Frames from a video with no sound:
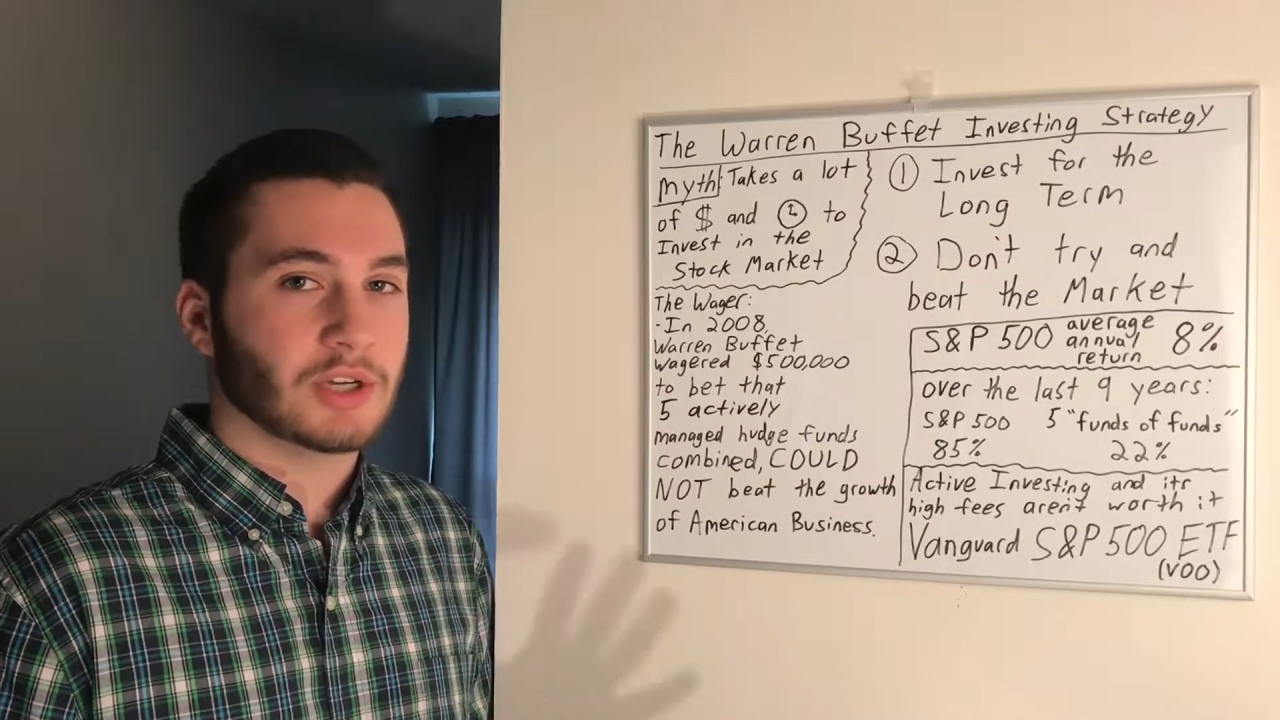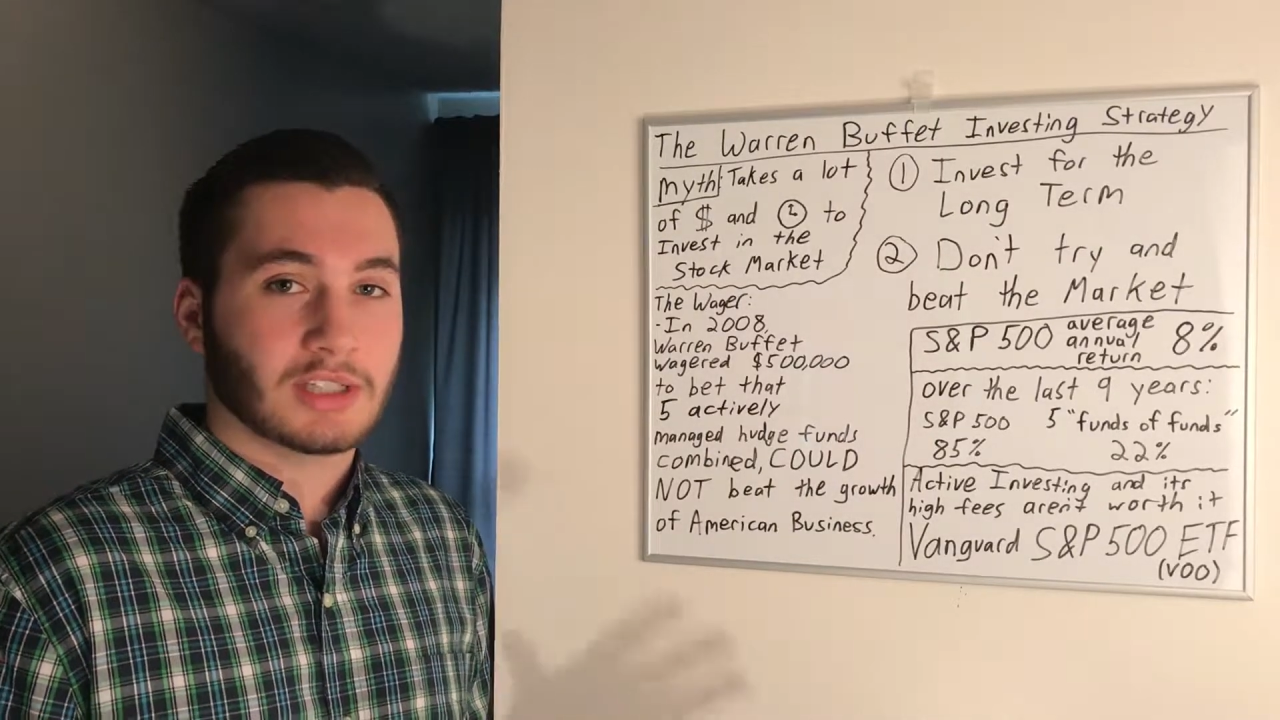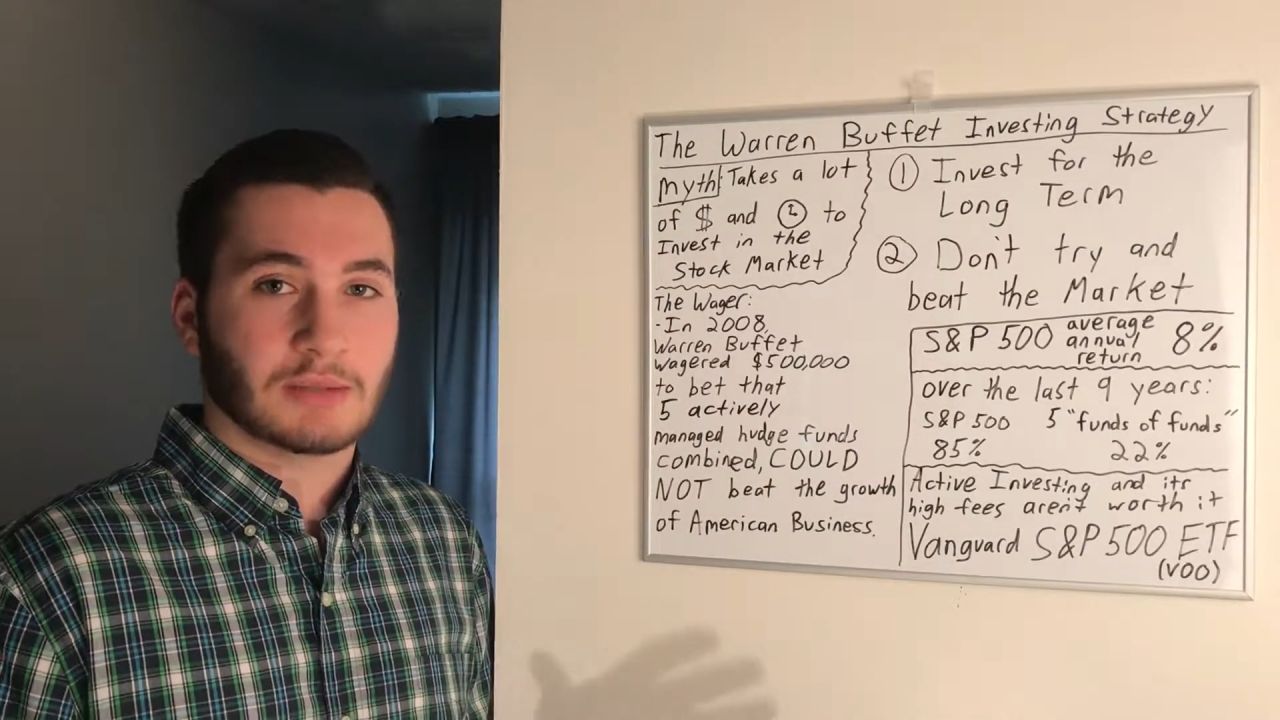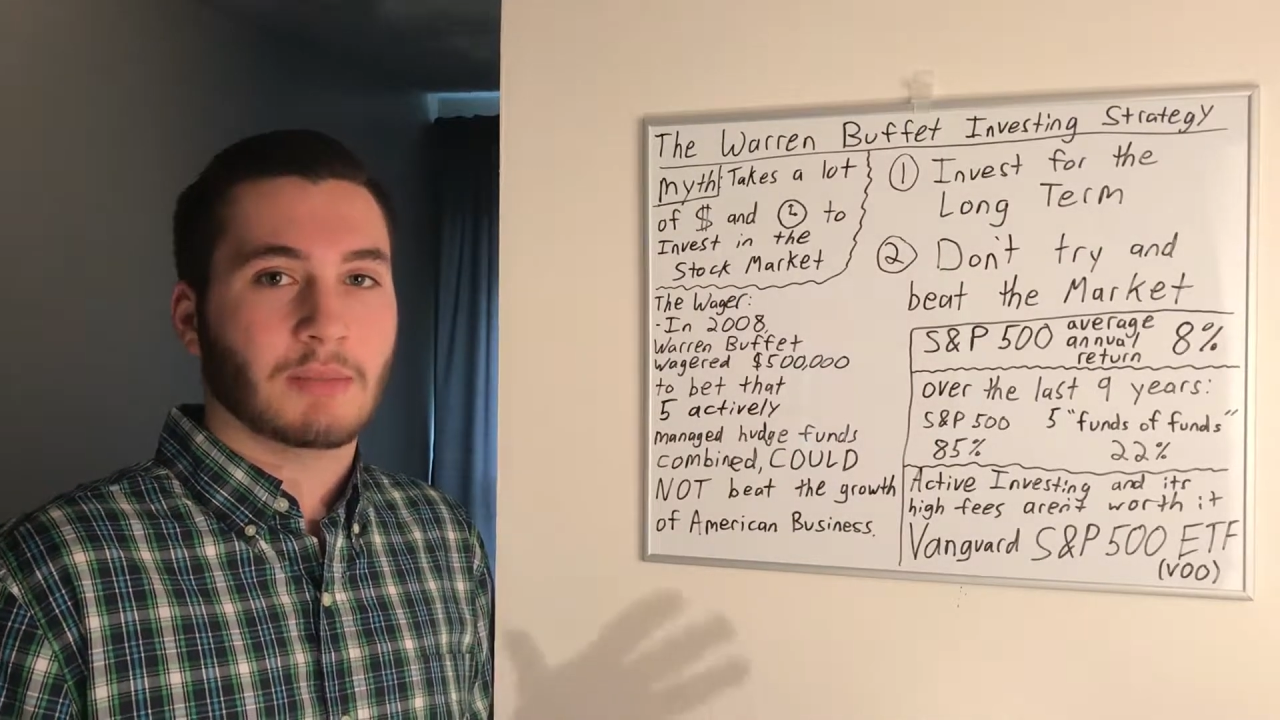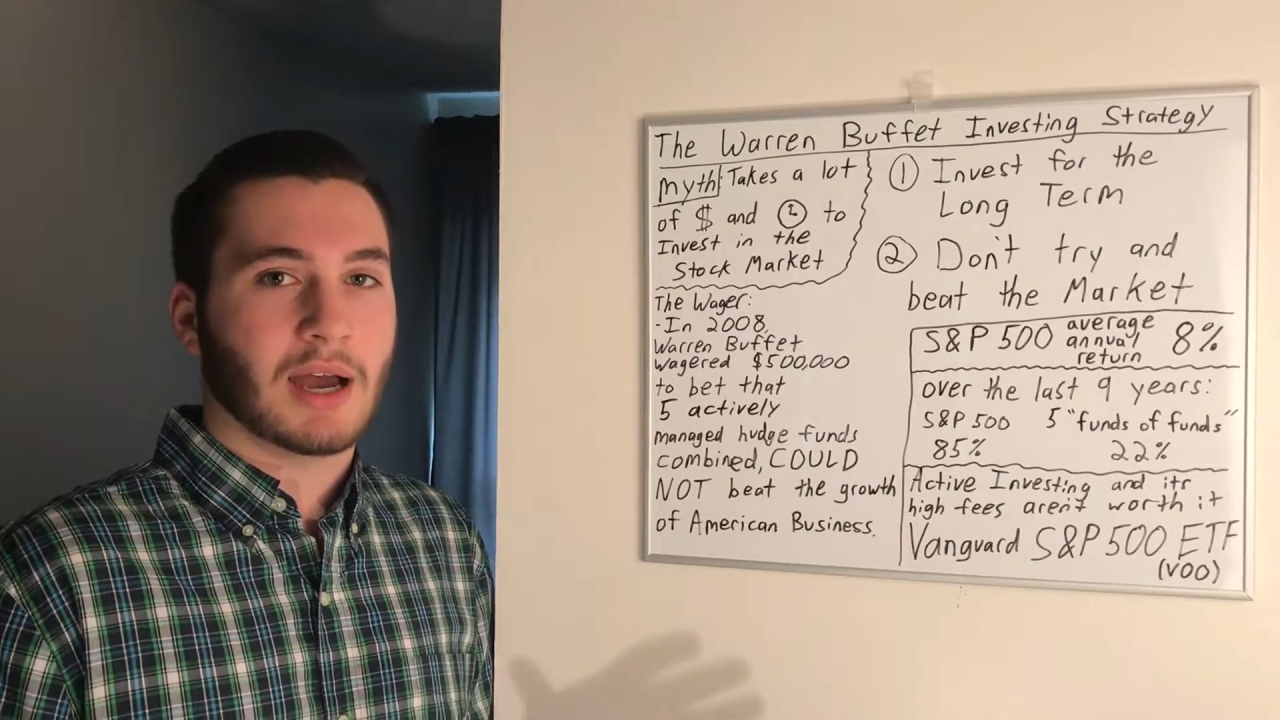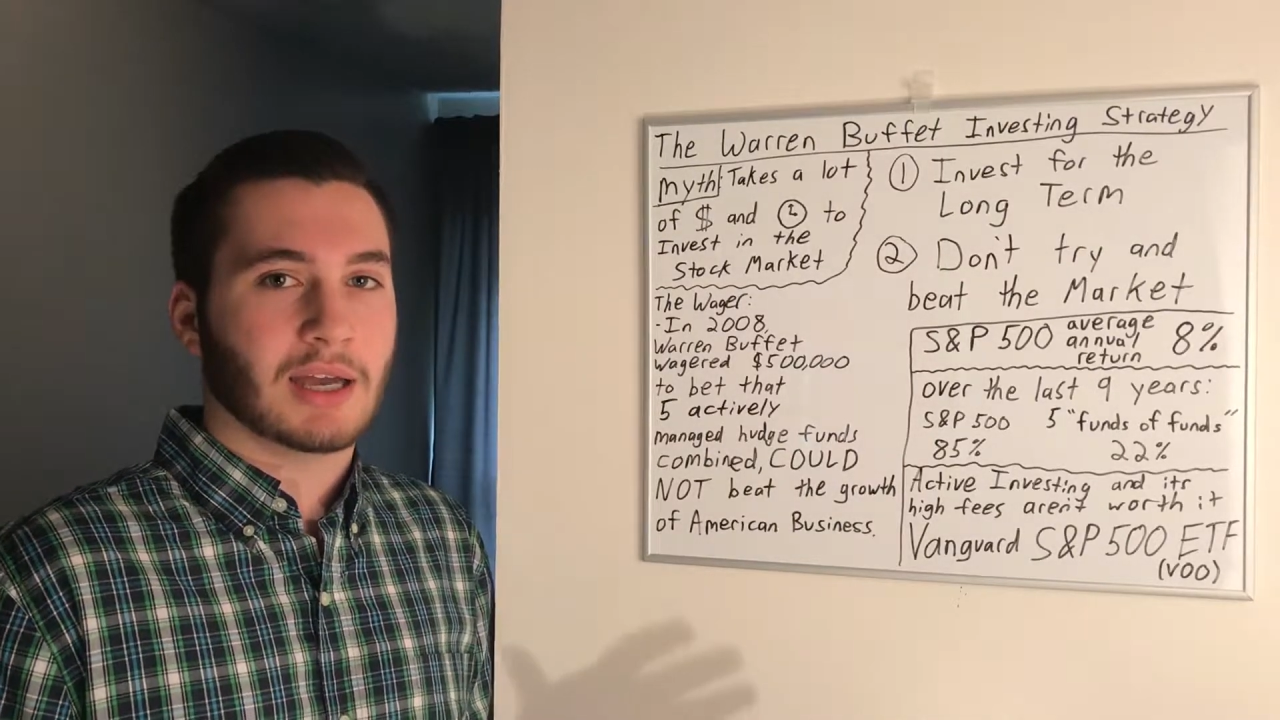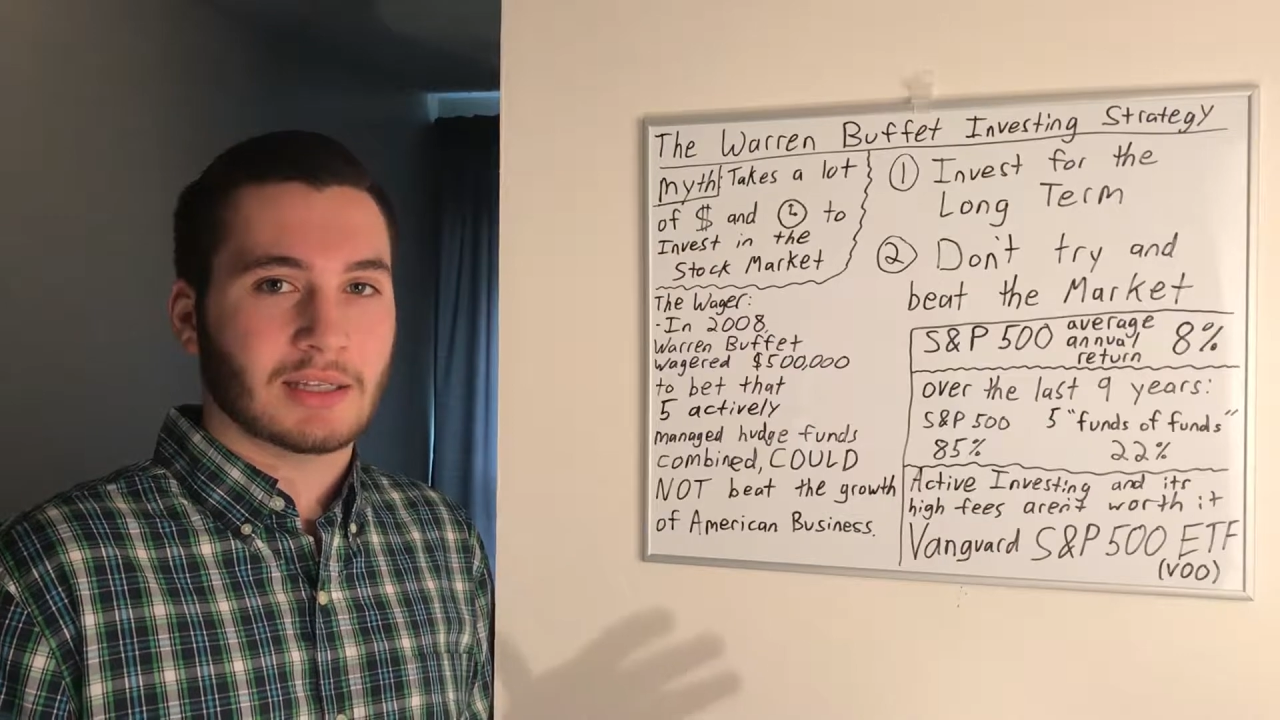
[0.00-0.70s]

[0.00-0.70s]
just by